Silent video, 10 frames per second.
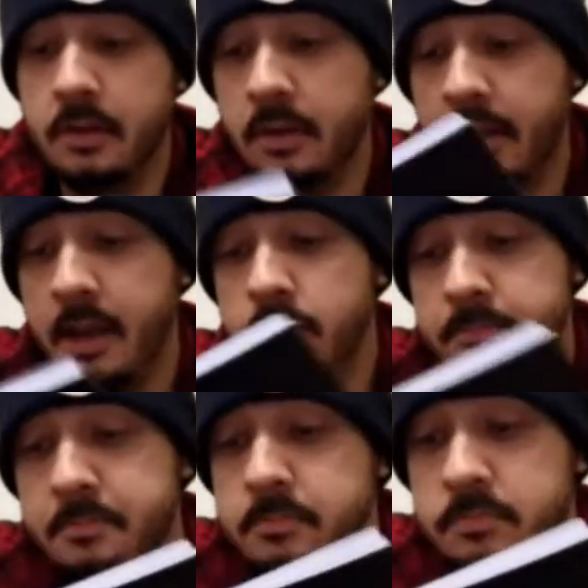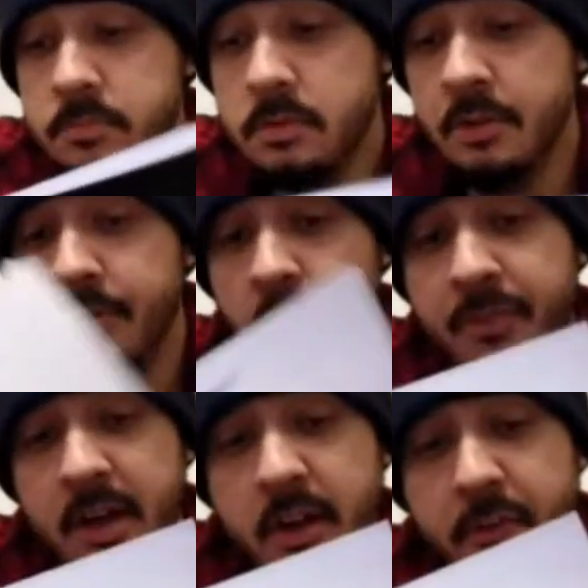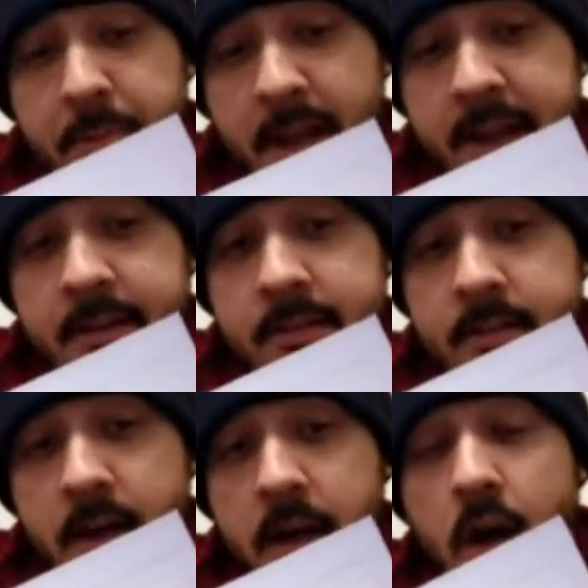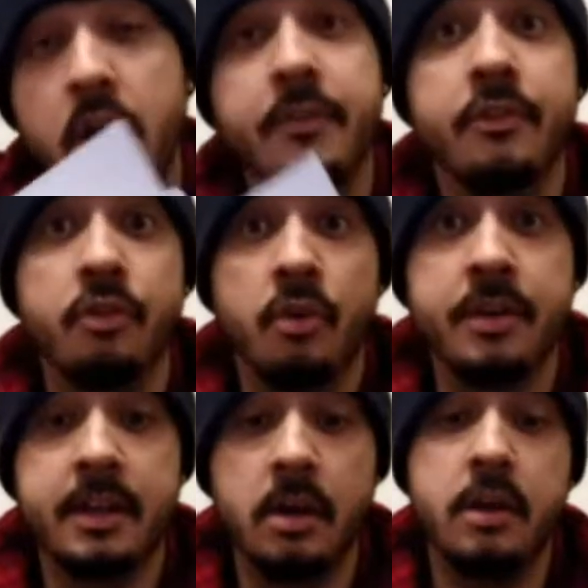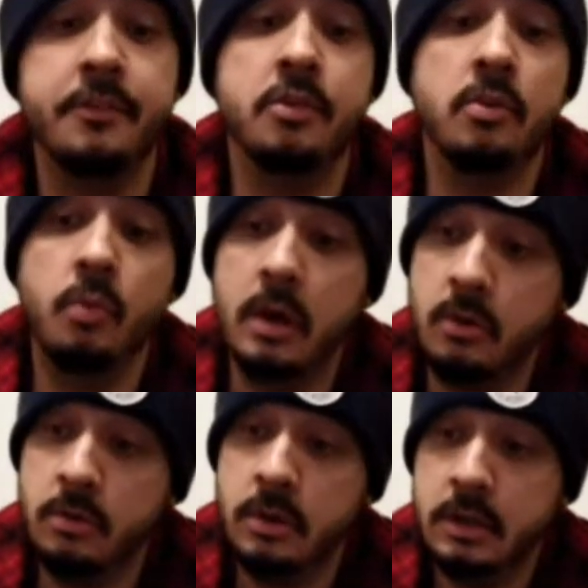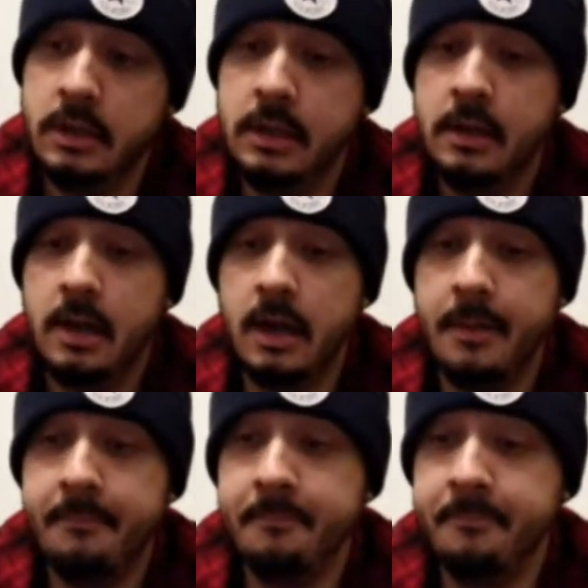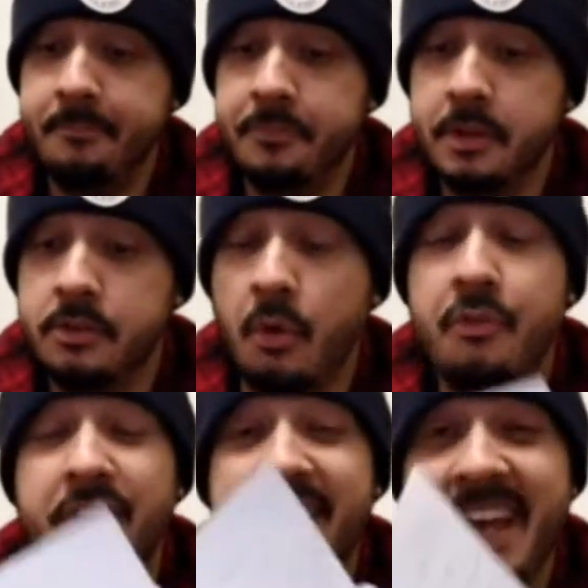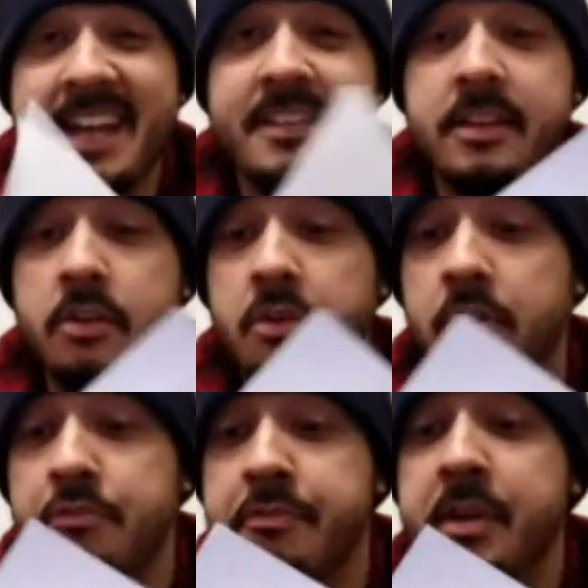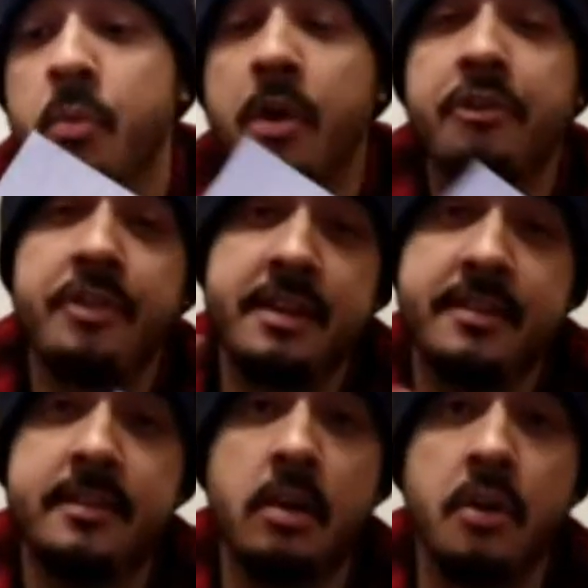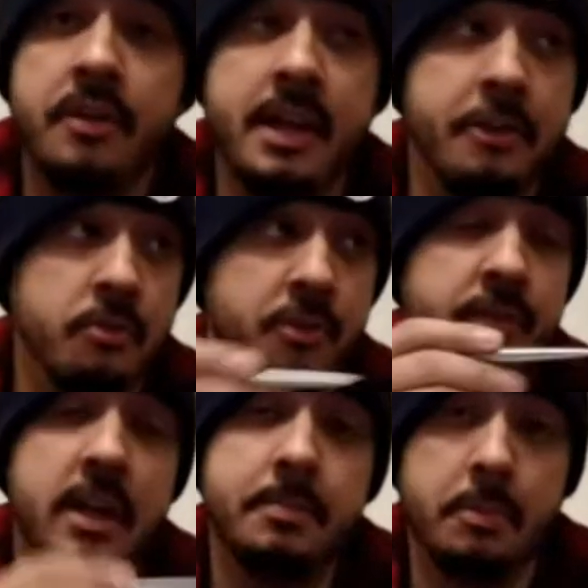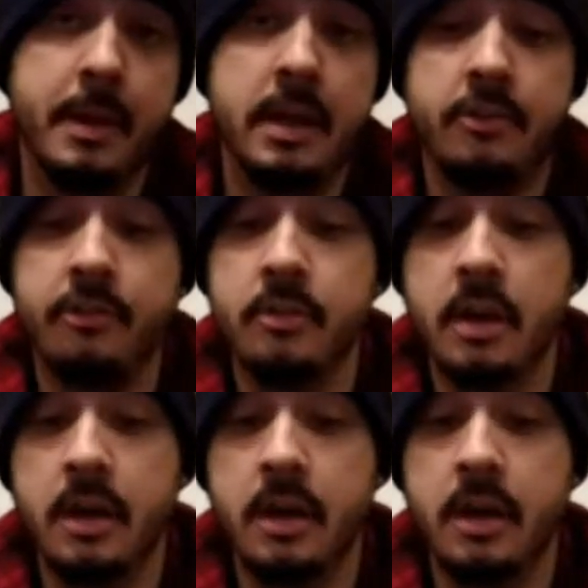Okay. So thank you for playing. Hope you've enjoyed it. Hope you've done well. Don't forget that you can re-watch this on the actual Facebook page.